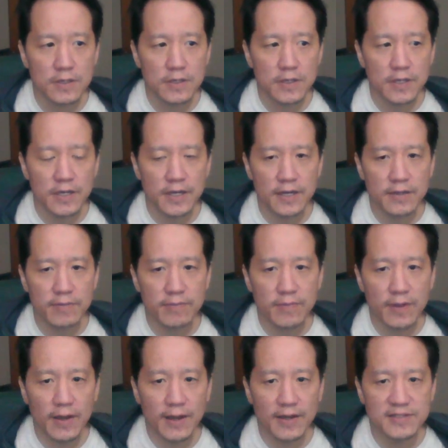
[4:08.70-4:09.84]
it
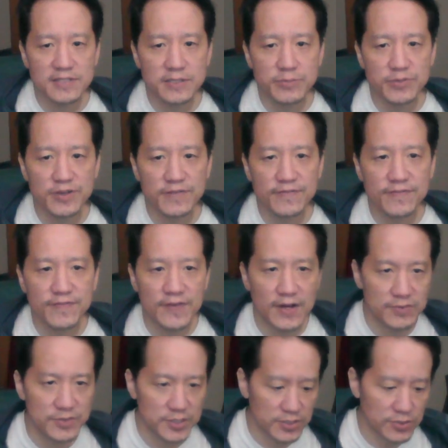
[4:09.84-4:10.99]
has to be
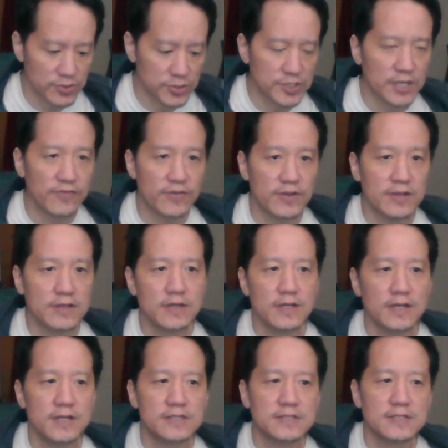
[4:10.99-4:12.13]
5, 6, or 7
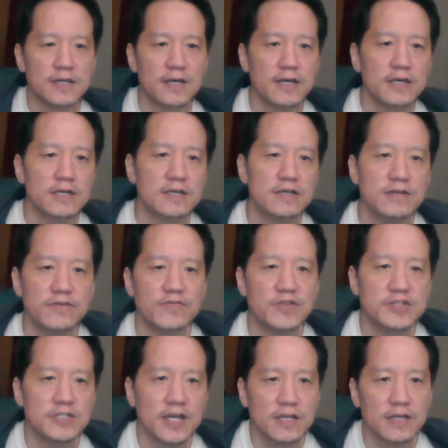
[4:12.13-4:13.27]
inside of the
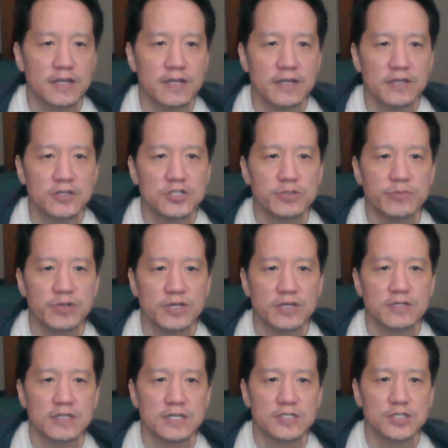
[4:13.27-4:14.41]
10 cage,
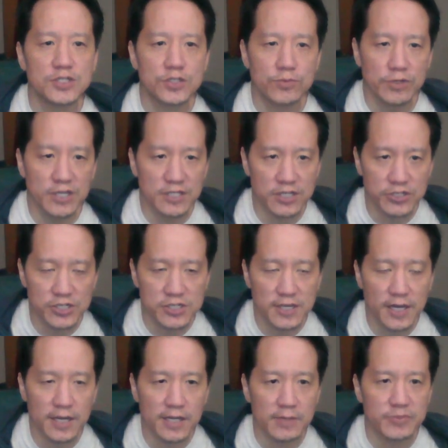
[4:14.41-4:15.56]
because that's 3 digits
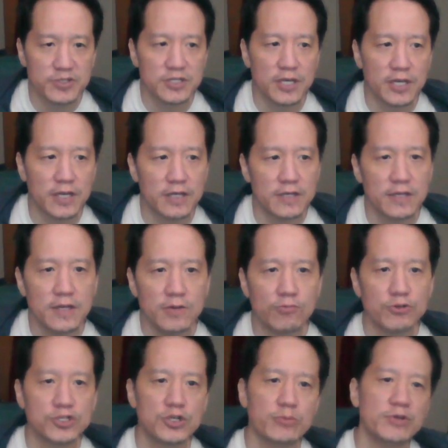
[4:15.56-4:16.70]
adding up to 10,
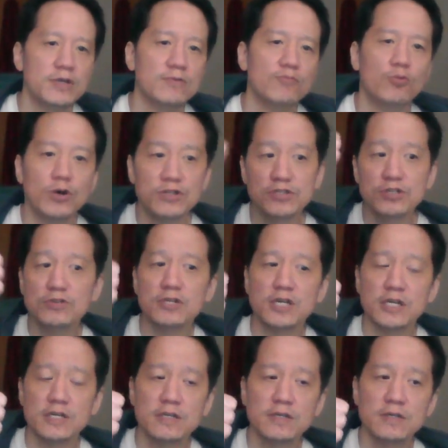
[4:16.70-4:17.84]
which could be 1, 2,
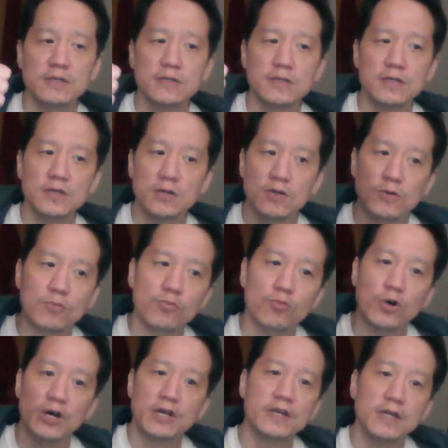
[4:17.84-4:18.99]
9,
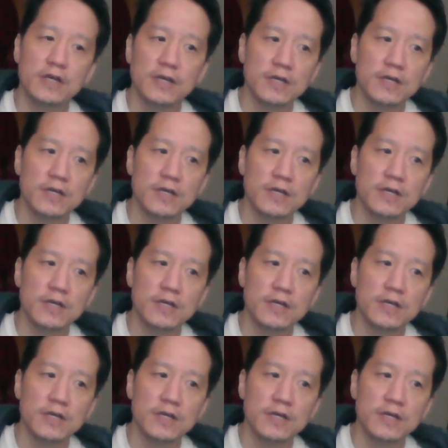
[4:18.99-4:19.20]
1,